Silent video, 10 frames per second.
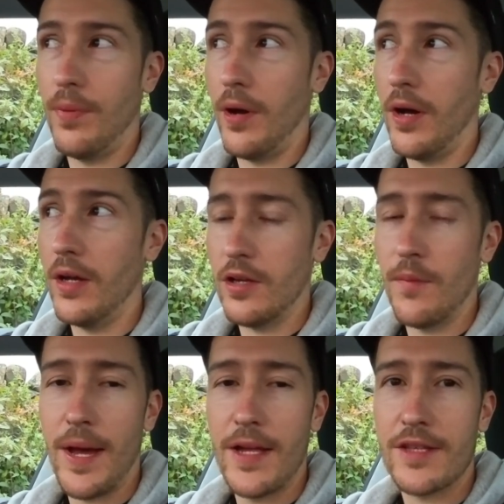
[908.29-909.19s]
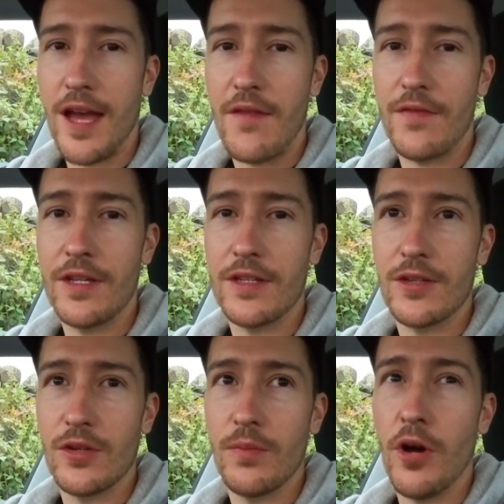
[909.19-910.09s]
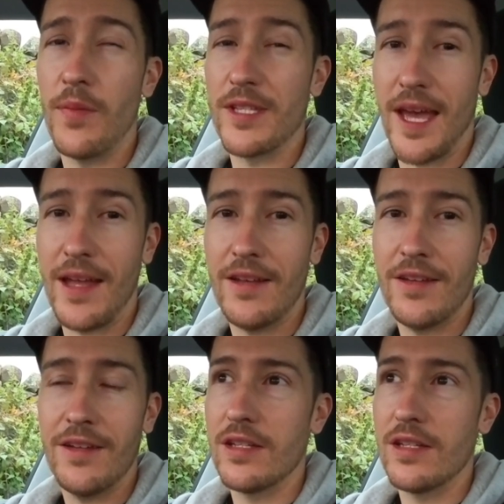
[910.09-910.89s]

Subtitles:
But compared to having to put up a tent,